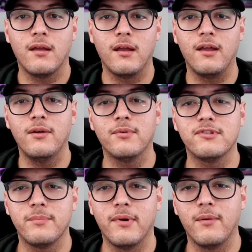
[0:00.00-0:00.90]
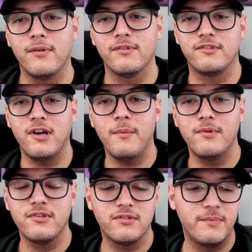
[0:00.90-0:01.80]
Hey, what's up everyone? So today I'm going
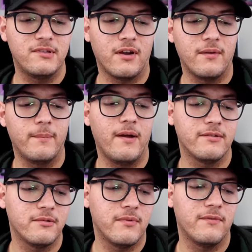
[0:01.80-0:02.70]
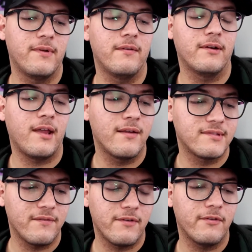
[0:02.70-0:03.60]
to just be talking about some of the favorite cakes
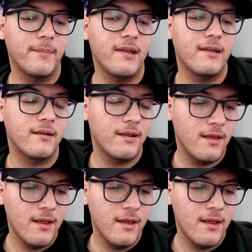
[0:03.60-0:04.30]
I've ever made.